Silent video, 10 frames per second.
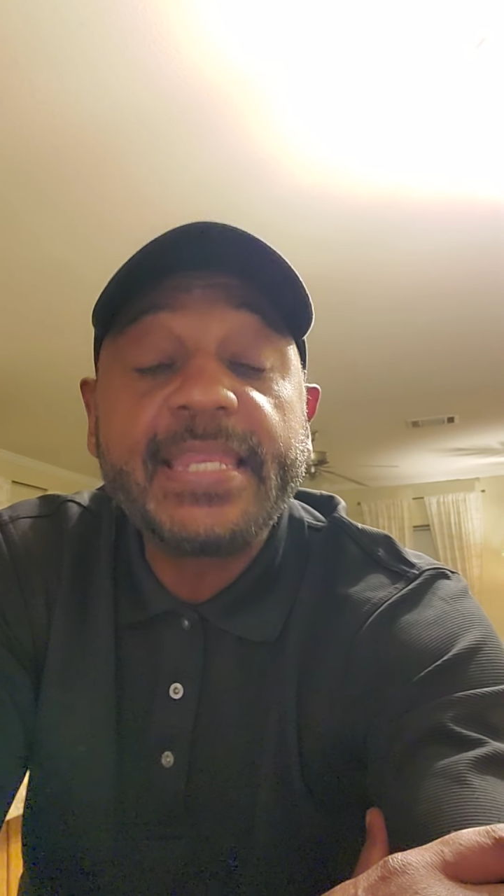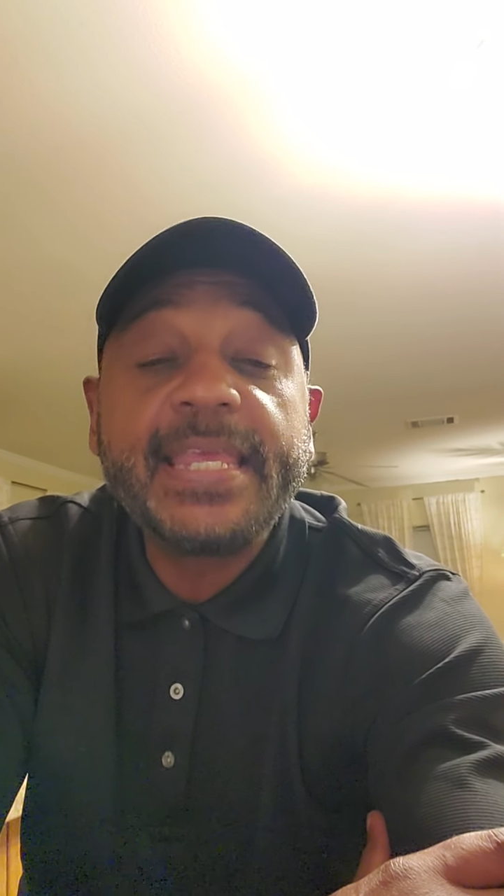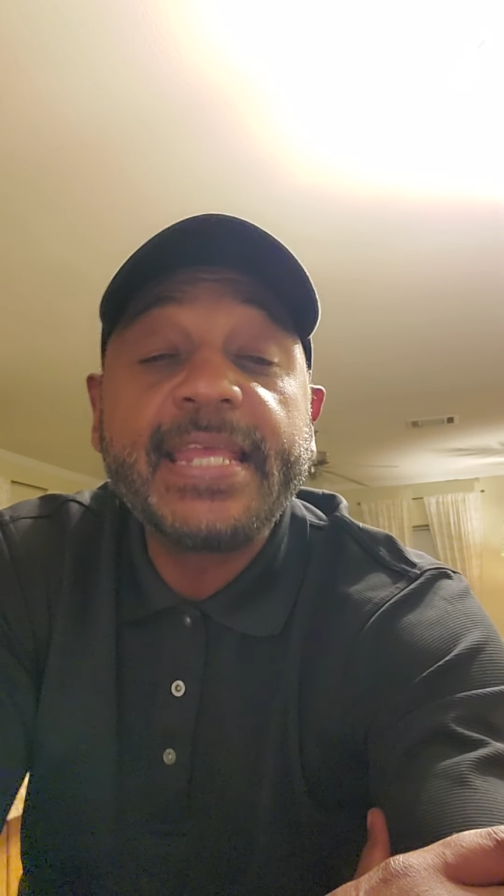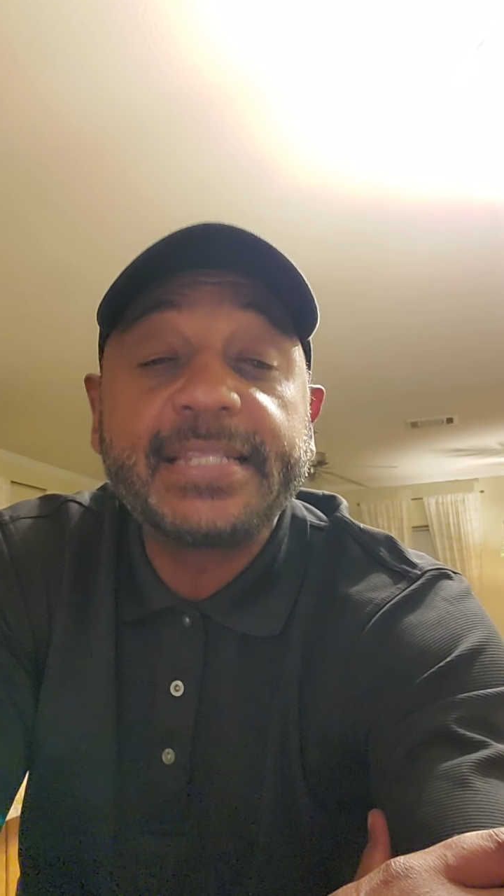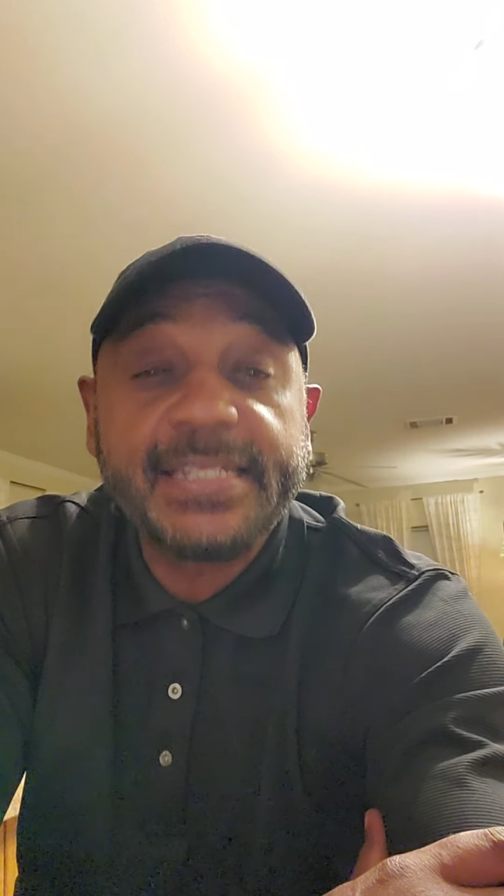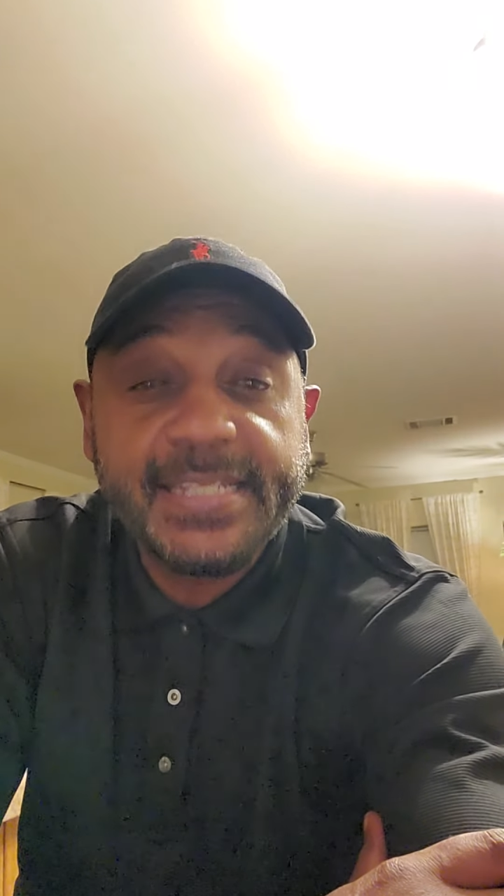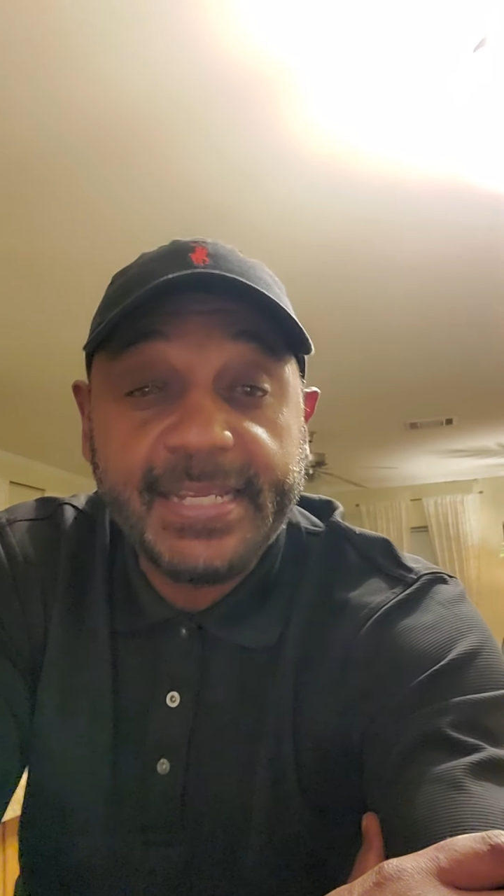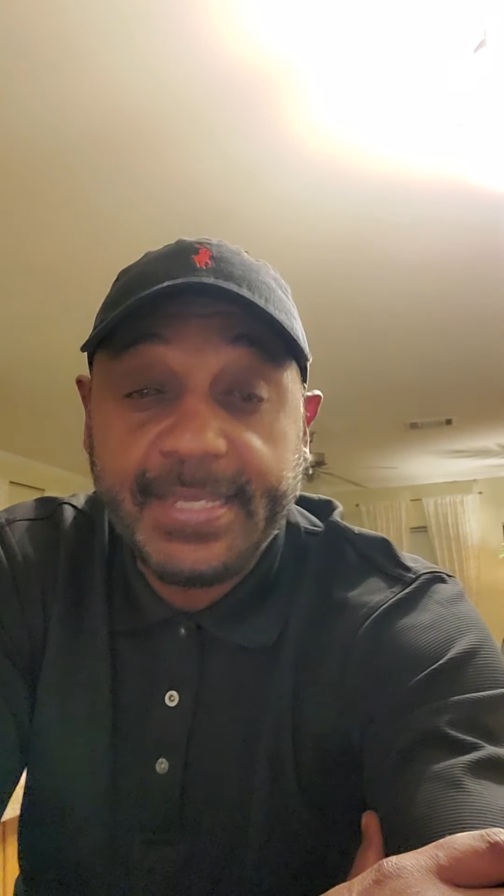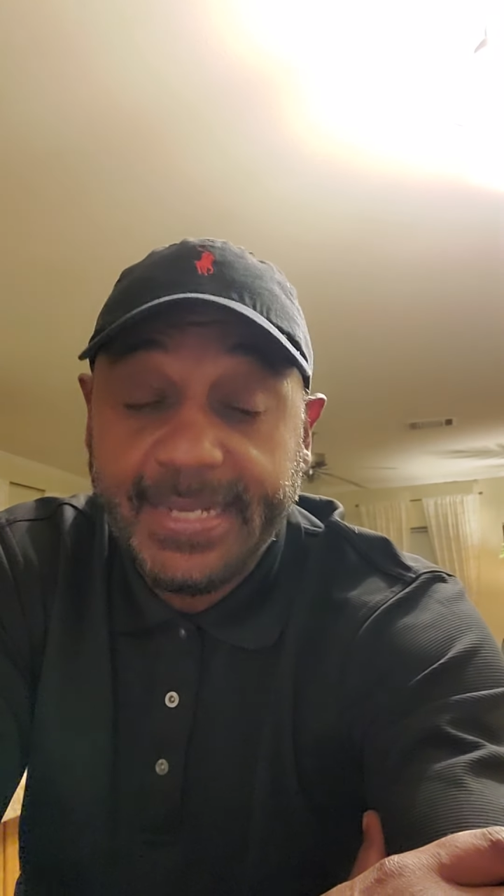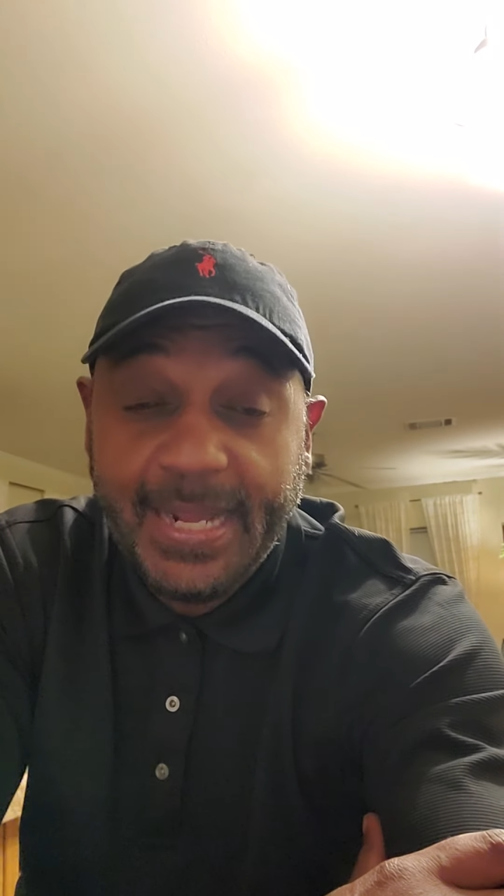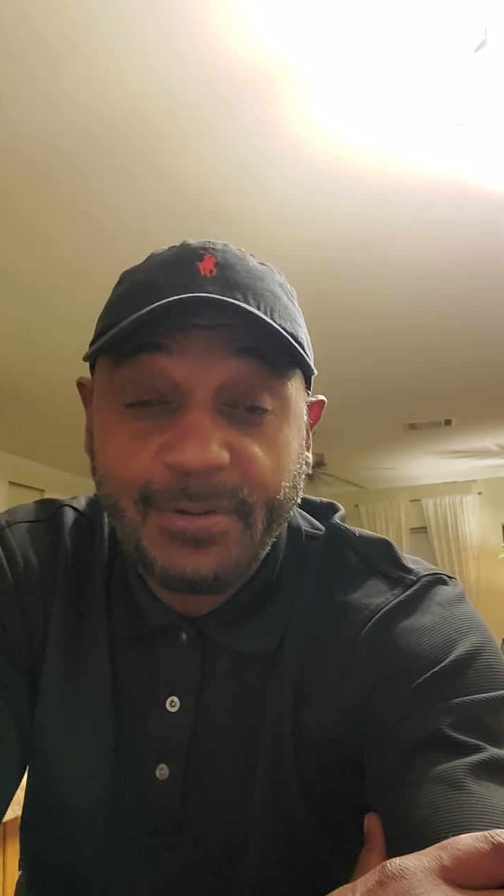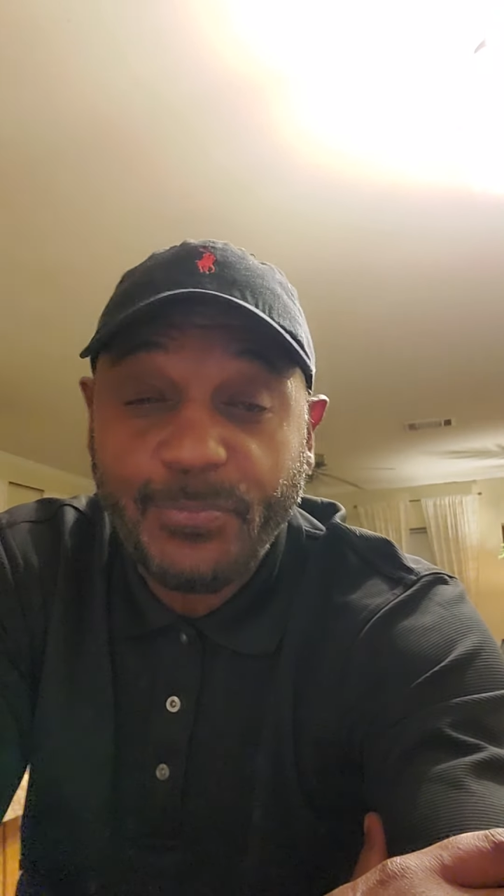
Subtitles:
need to sit it out.